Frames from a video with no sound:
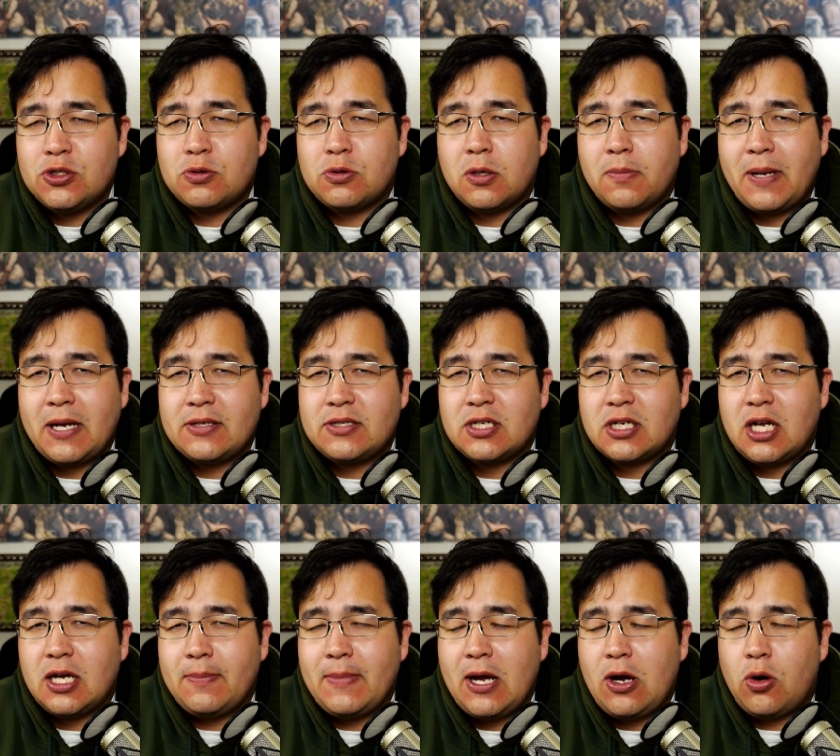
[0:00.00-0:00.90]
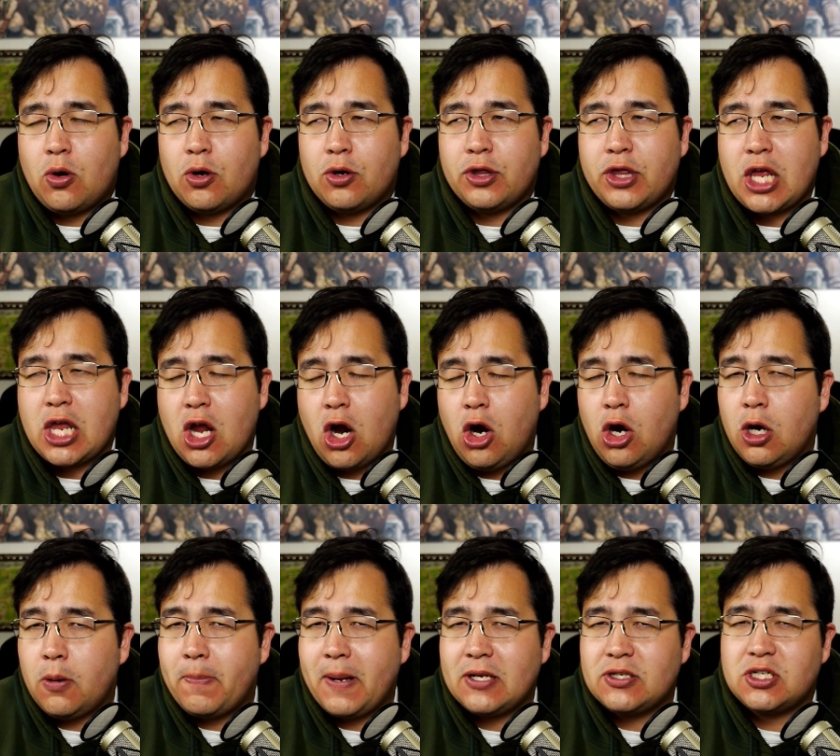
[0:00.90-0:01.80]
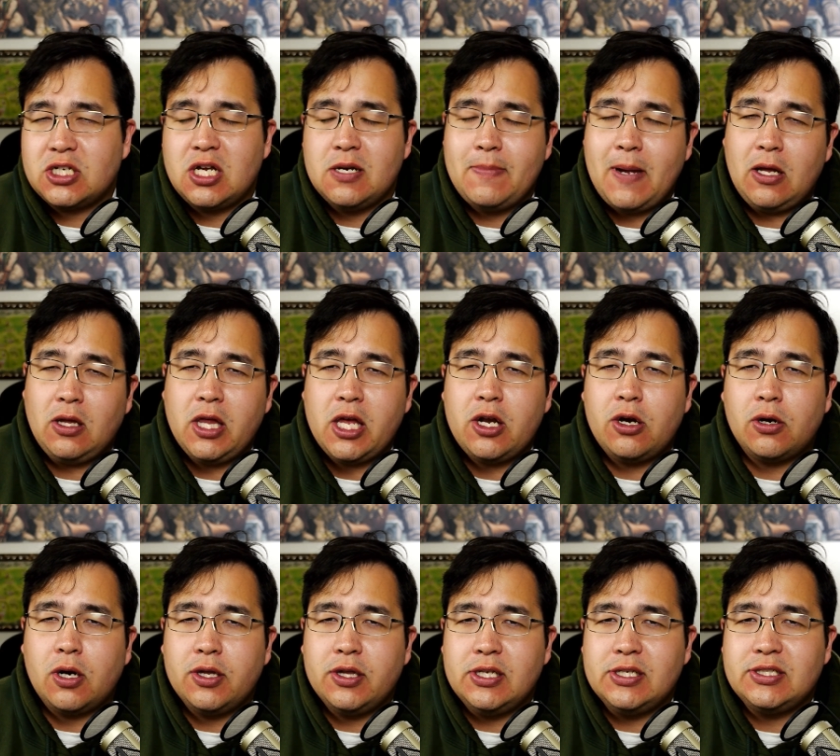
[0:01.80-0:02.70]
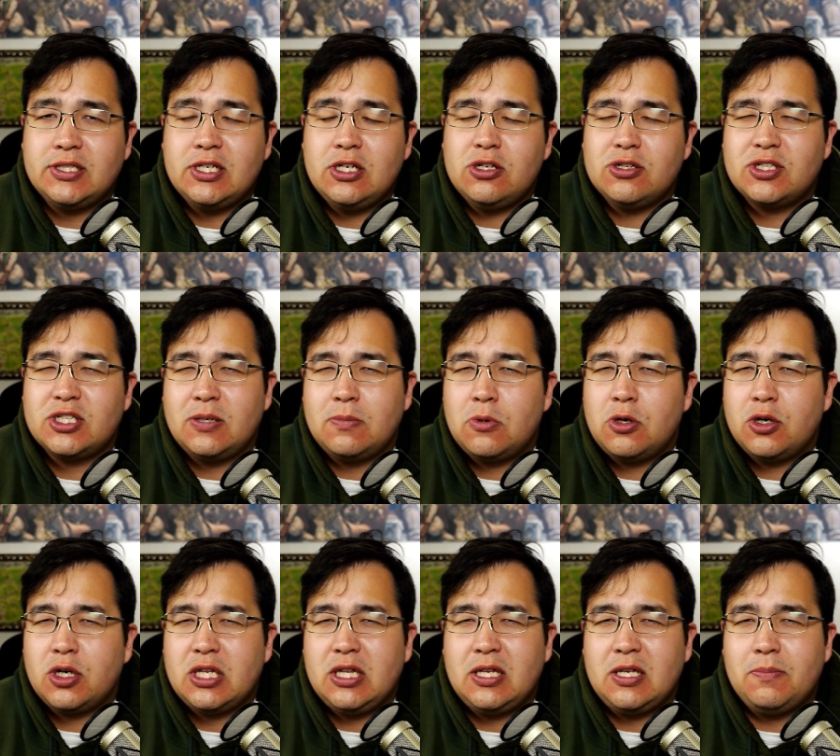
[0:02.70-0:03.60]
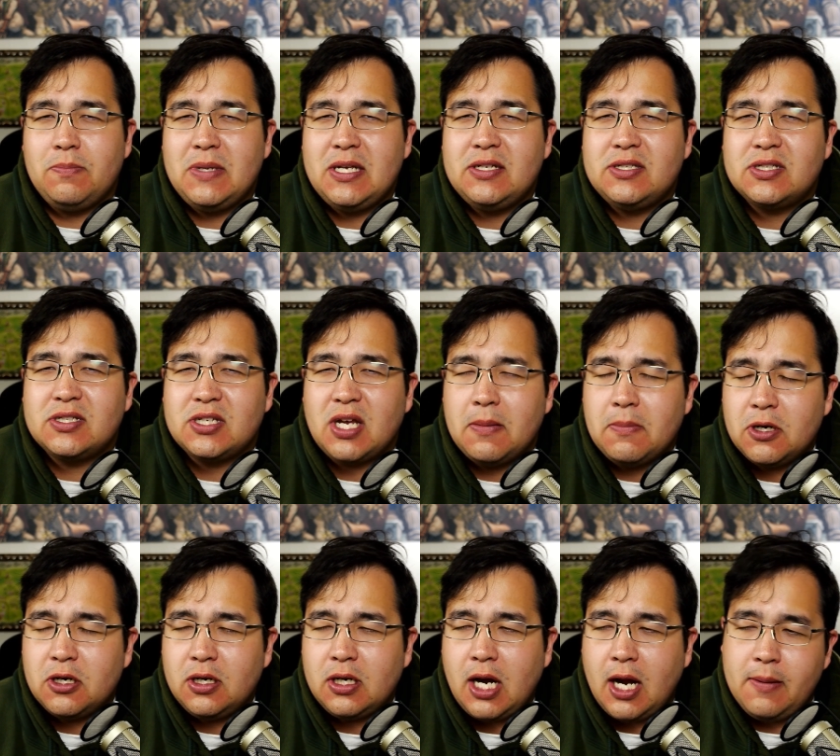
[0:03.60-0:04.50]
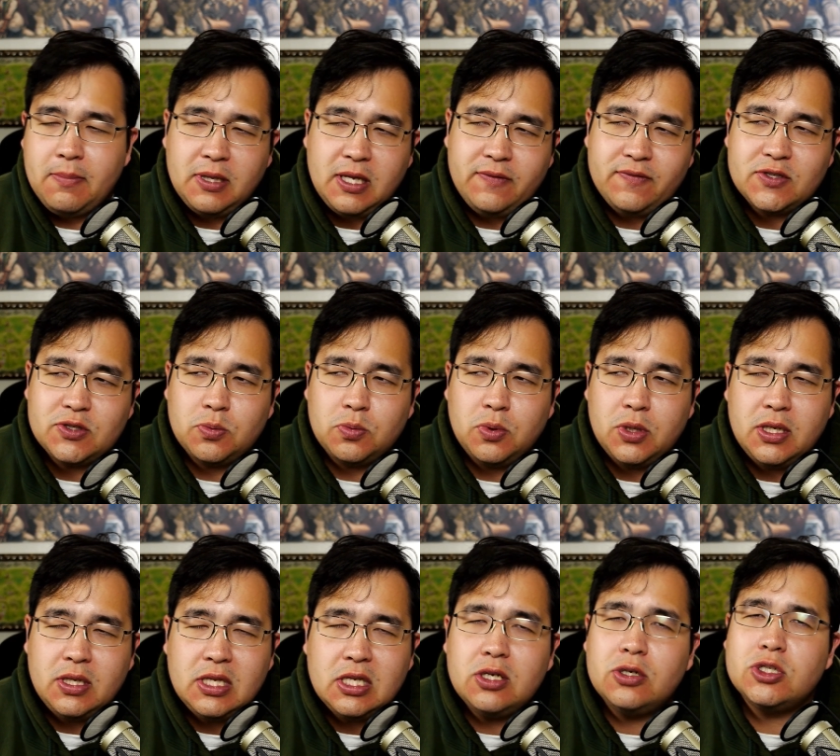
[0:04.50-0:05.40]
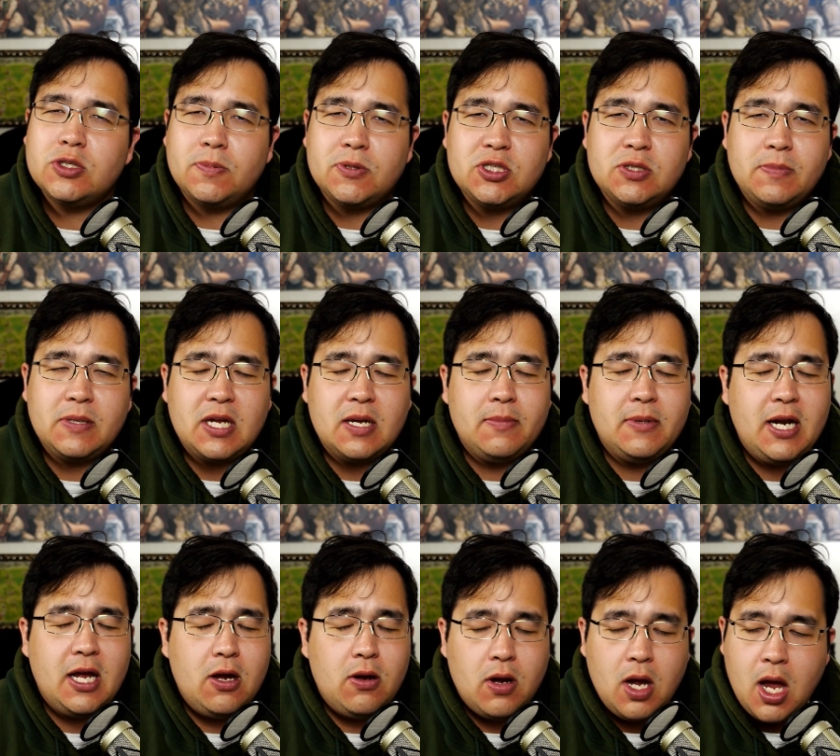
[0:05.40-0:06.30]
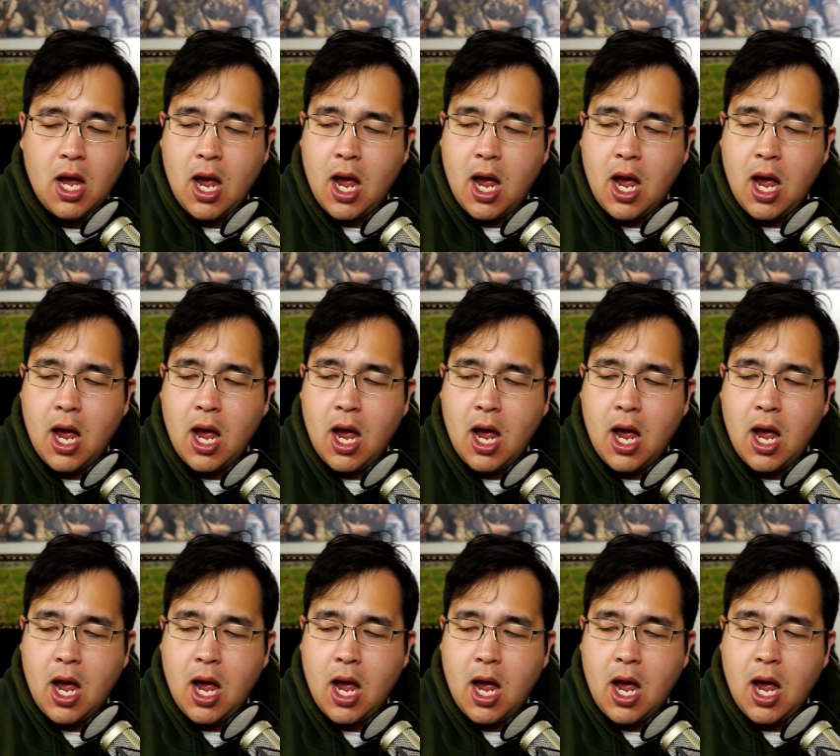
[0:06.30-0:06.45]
were about to come out, or they are about to come out later on this year, somewhere in the midsummer, I believe is when they're supposed to be coming out.